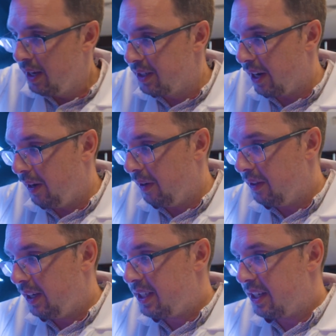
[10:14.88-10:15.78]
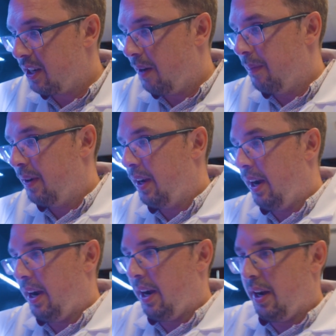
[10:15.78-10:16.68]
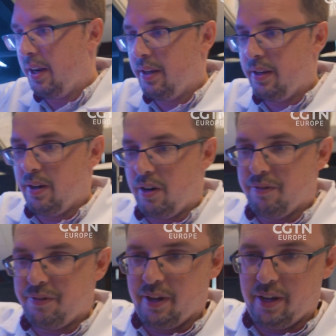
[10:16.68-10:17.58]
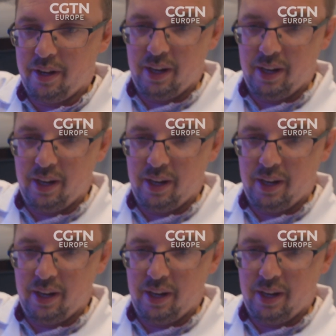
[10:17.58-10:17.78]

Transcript: So these are some uh, of the,